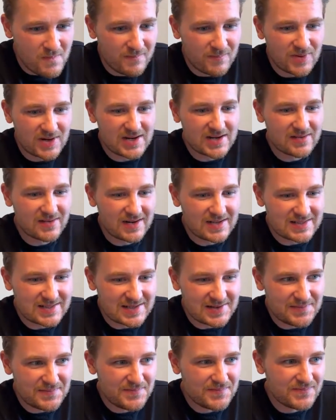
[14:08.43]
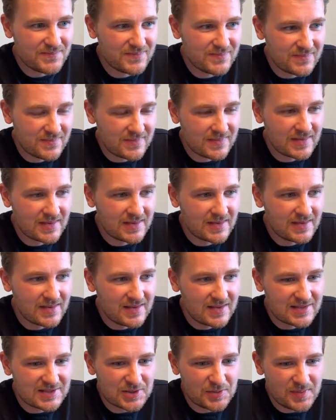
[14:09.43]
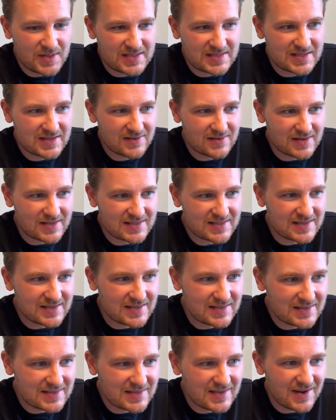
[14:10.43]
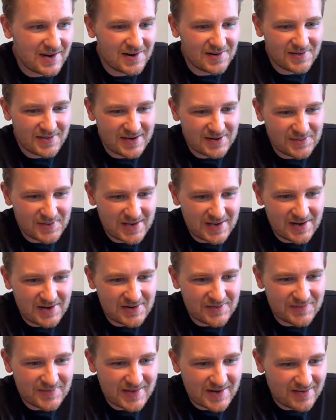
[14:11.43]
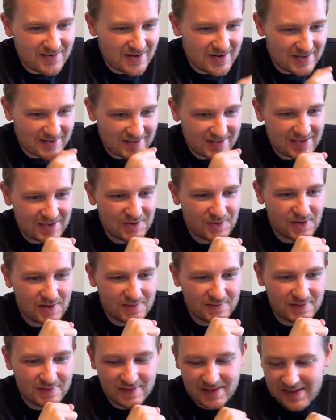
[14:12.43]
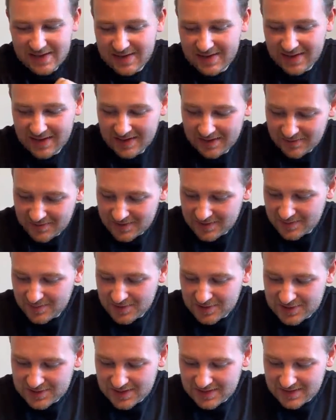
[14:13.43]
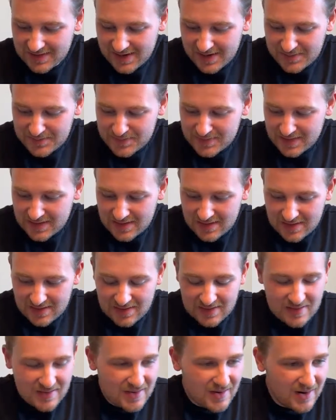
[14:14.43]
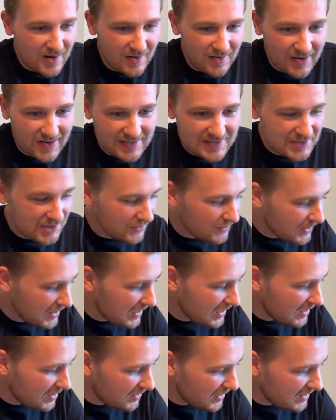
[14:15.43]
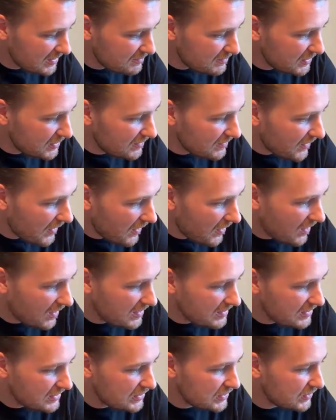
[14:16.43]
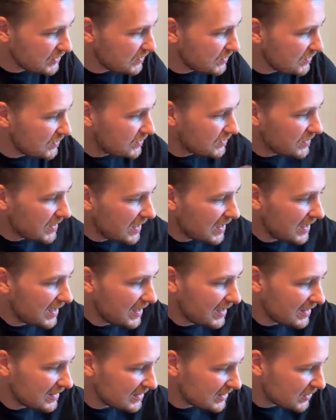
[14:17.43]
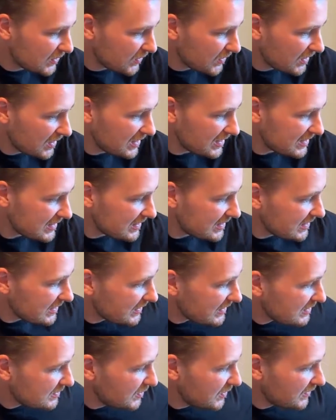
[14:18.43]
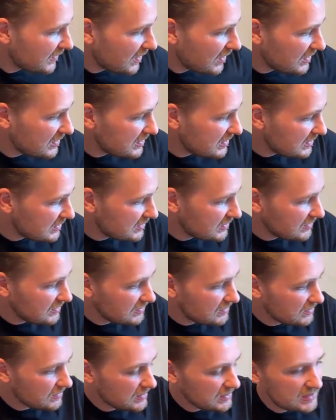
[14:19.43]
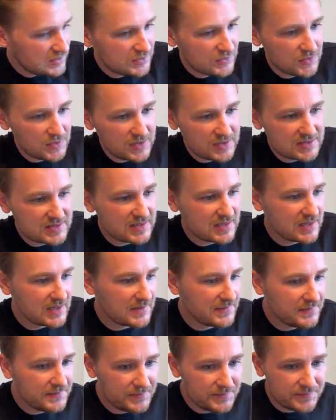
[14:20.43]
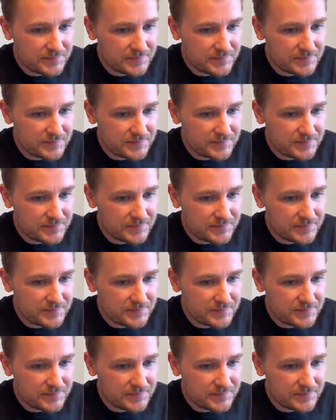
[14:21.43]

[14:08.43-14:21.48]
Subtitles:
Pretty crazy. So many synchronicities. Oh, there we go. All right. Thank you all for liking. Really appreciate that. All right. So we're going to go ahead and move on to Taurus. Let's move on to Taurus here.